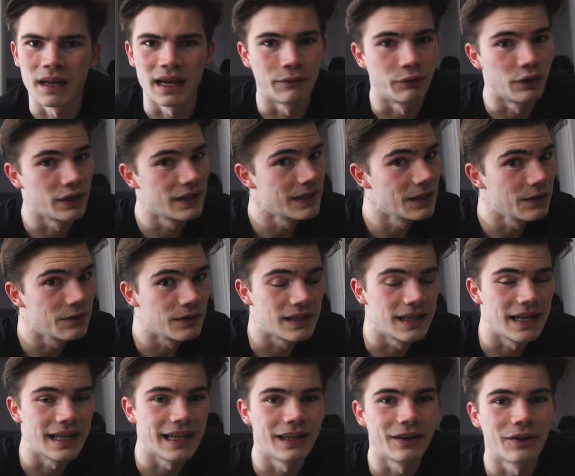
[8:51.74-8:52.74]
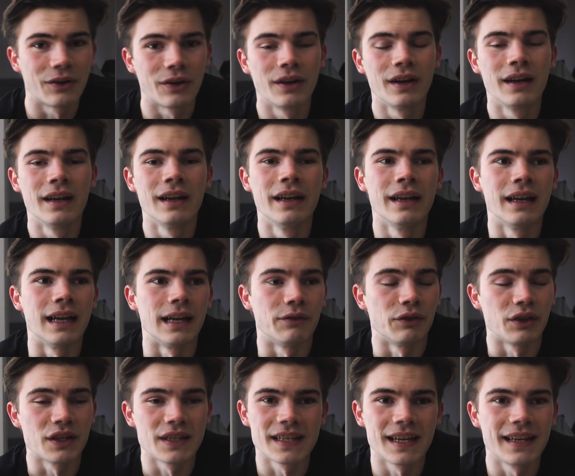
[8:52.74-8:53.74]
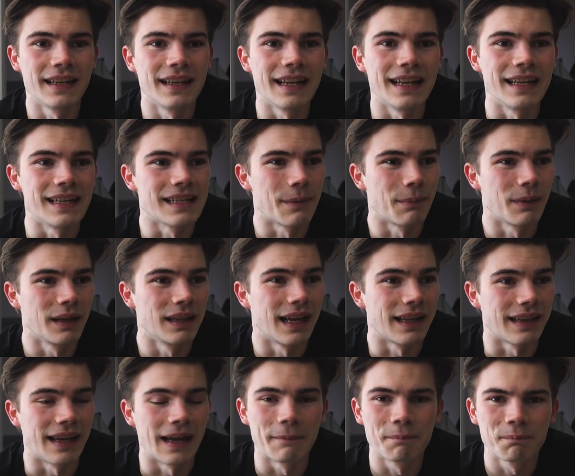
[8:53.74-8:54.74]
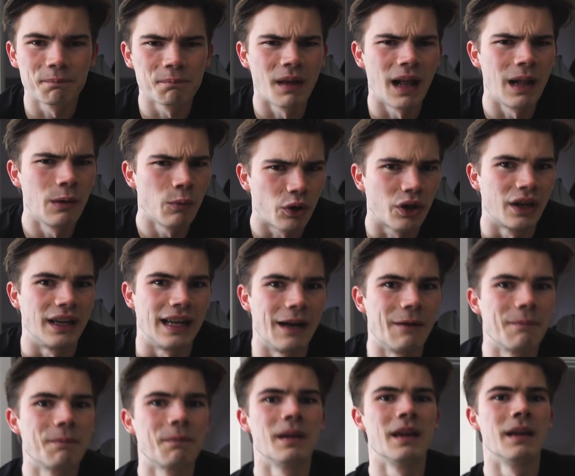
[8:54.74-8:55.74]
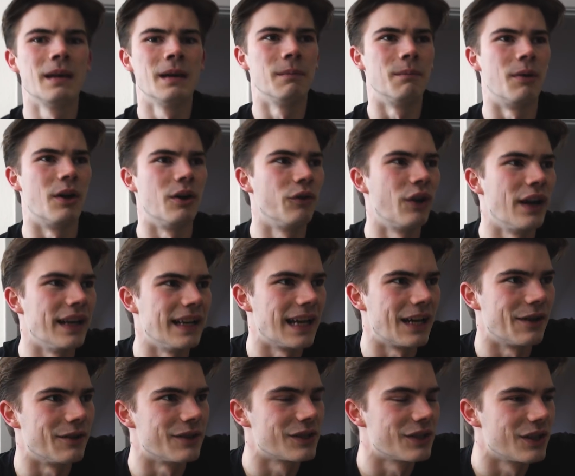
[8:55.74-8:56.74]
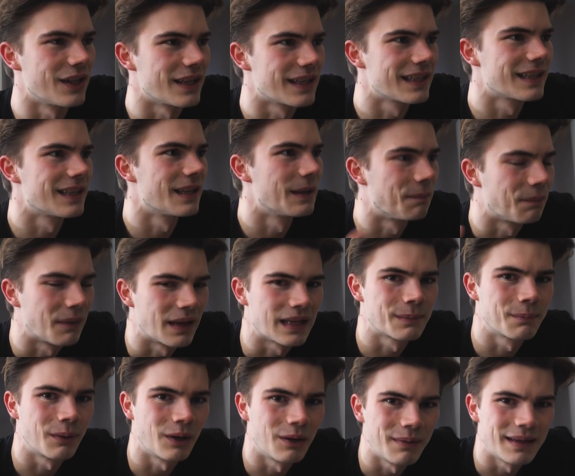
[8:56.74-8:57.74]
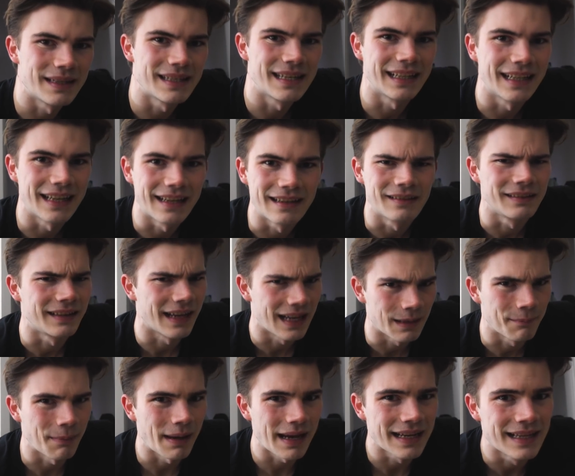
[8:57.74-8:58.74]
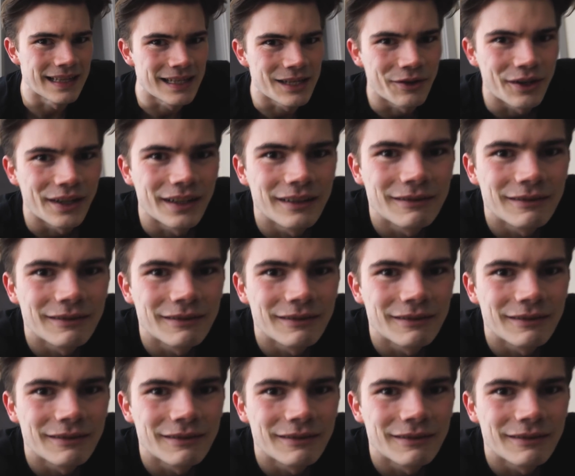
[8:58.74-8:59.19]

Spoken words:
every Tuesday or every Sunday, something like that. I'll work it out. But right now it's just experimenting and getting back into